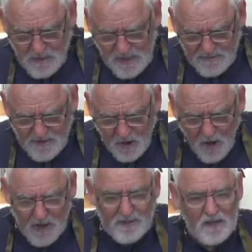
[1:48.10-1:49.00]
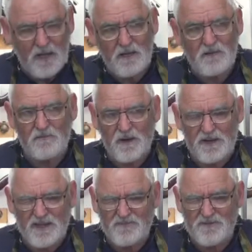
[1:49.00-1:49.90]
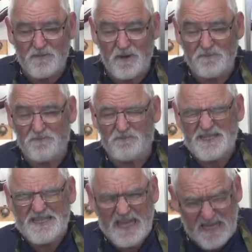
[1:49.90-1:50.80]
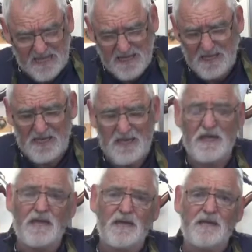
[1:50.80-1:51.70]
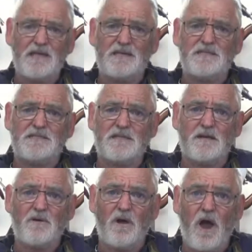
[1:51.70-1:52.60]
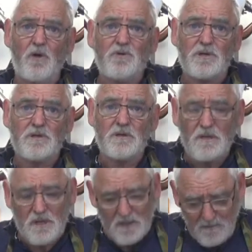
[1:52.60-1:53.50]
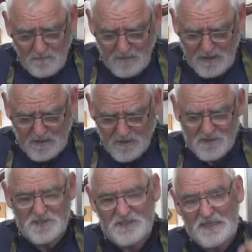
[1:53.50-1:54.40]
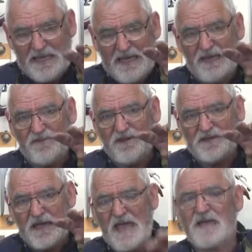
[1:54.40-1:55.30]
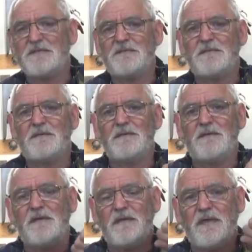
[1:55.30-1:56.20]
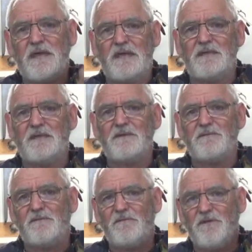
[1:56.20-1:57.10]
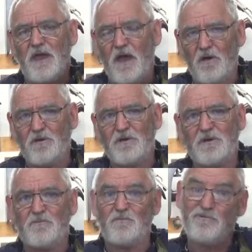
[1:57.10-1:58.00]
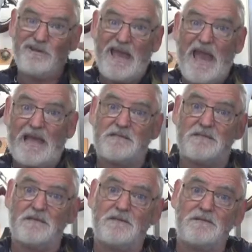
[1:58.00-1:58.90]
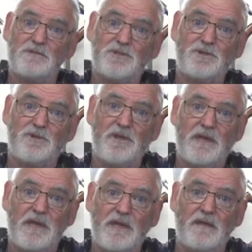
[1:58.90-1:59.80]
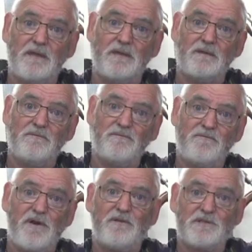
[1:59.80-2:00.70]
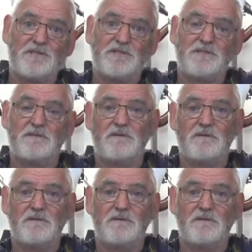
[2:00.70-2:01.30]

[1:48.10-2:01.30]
In the iron, one comes to mind particularly is oak, because the tannin in the oak will react to the ferrous,